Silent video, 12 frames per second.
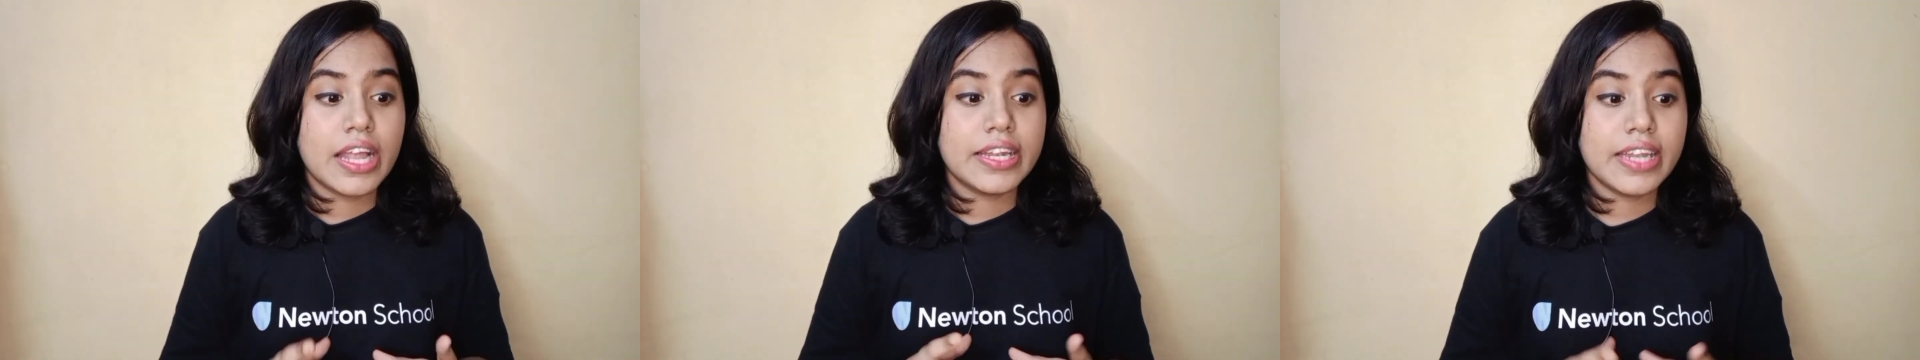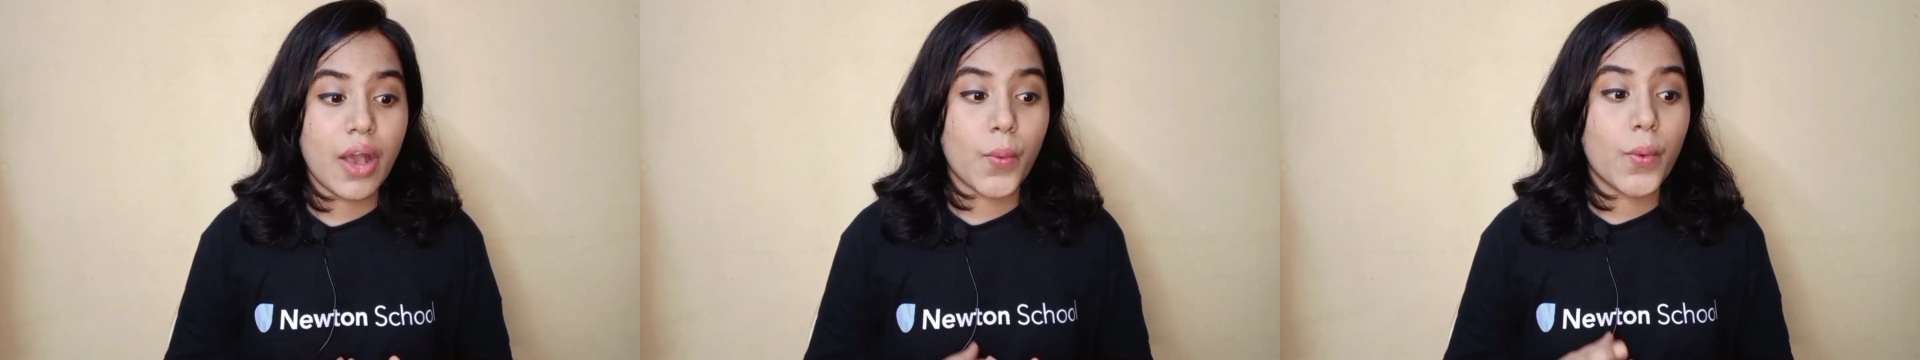
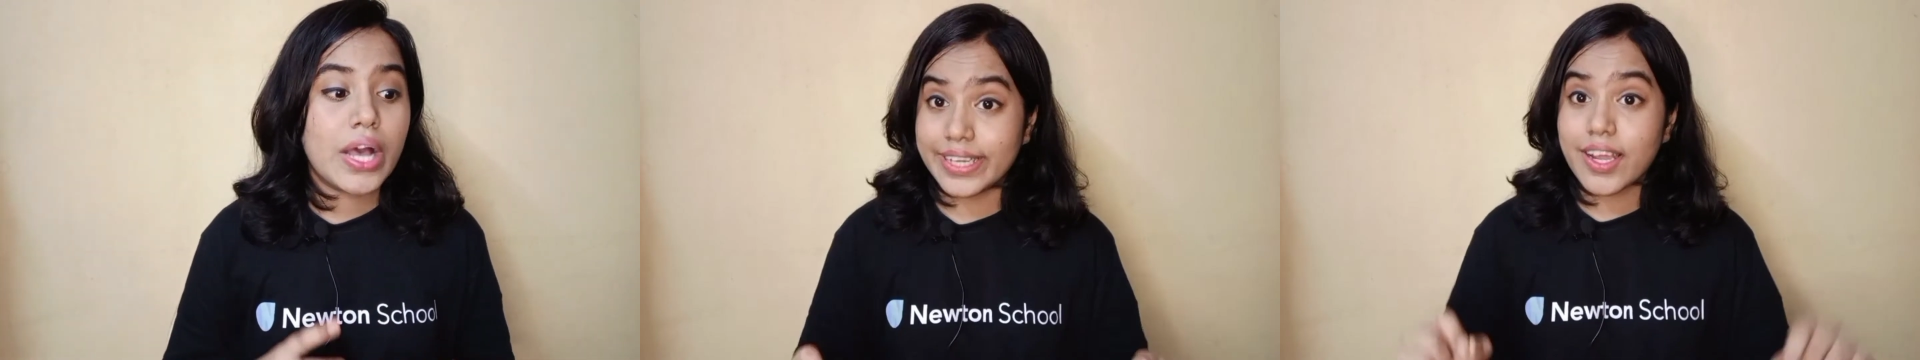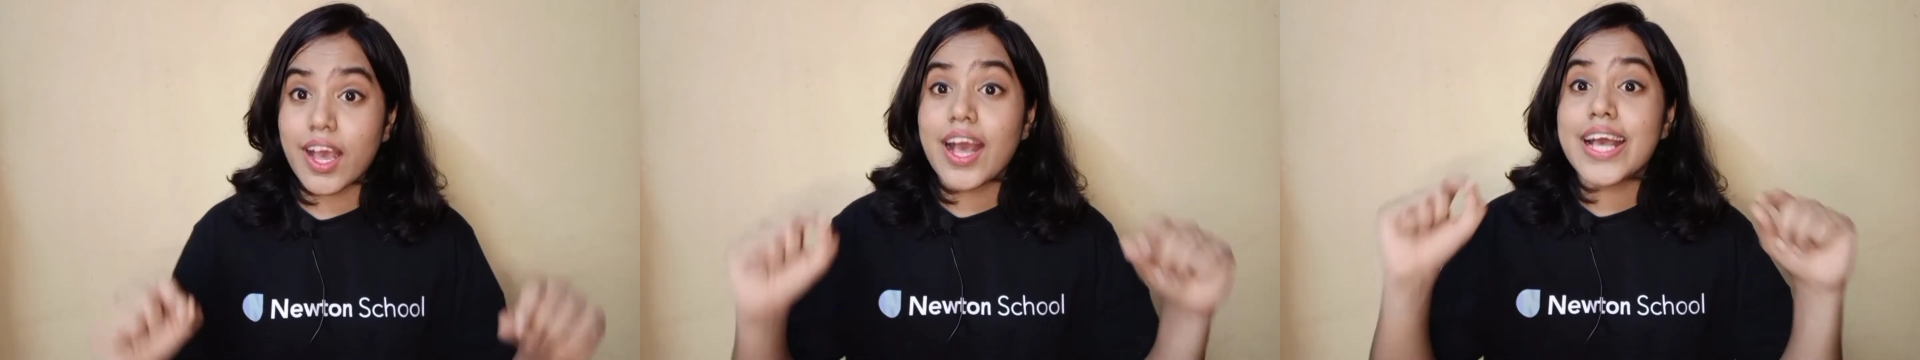Now,
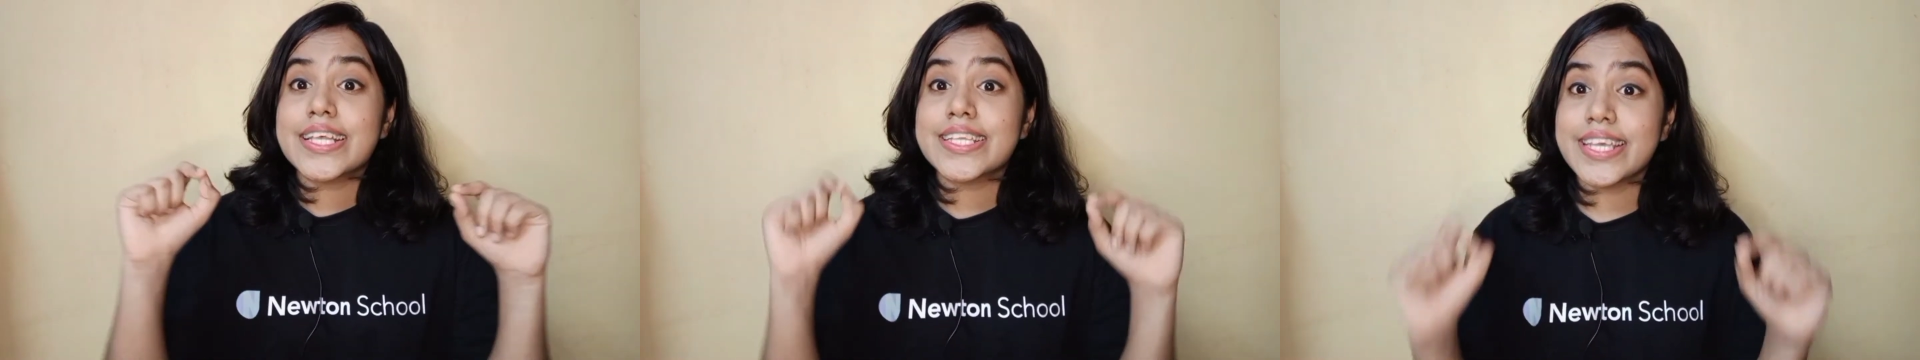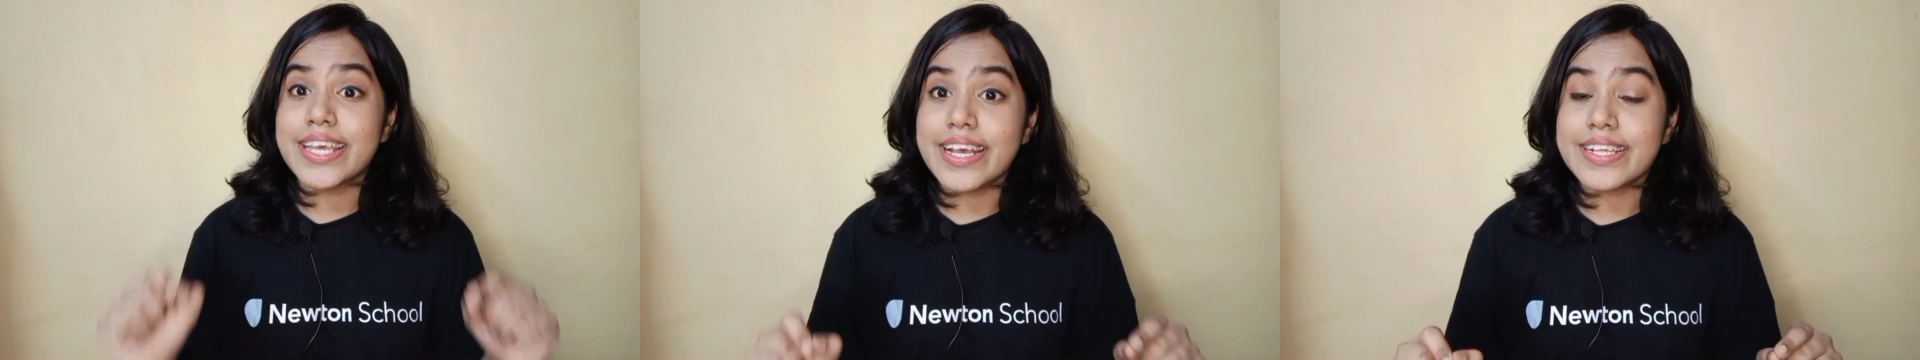
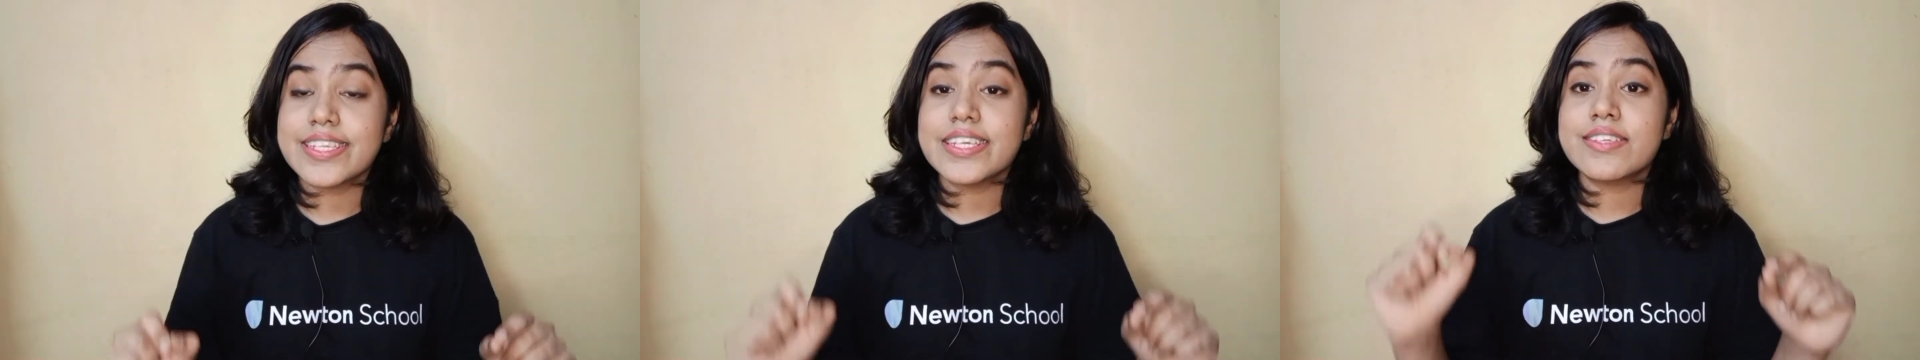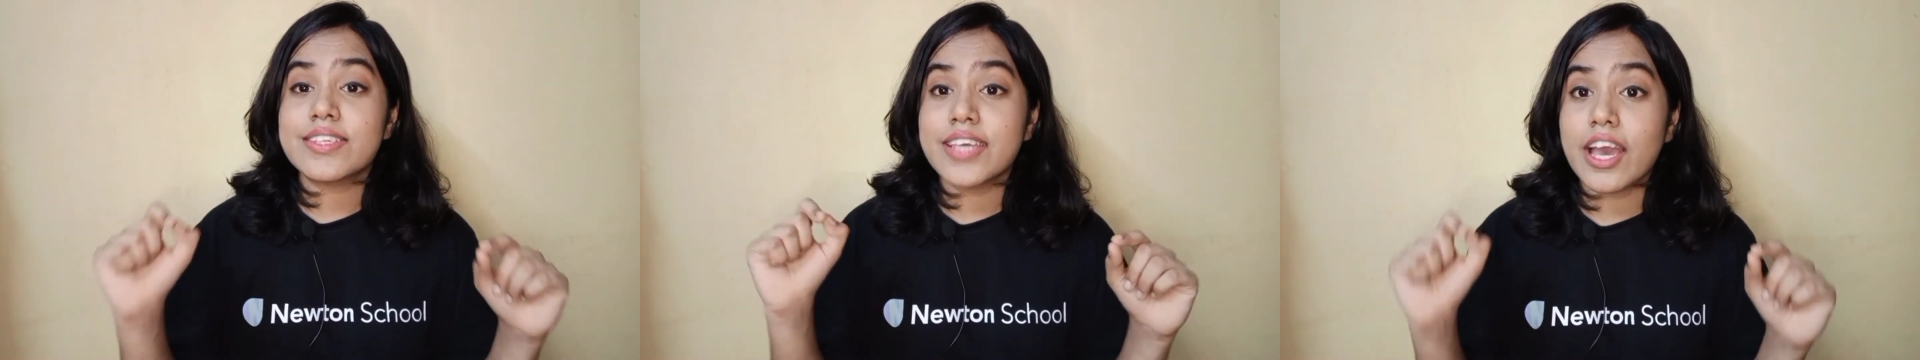
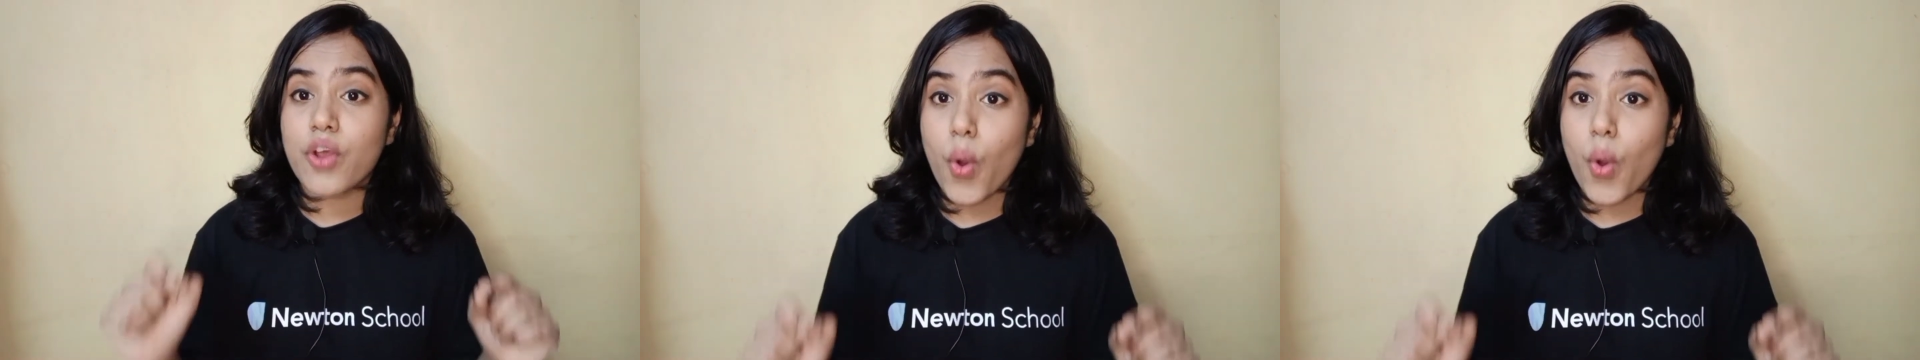CSS can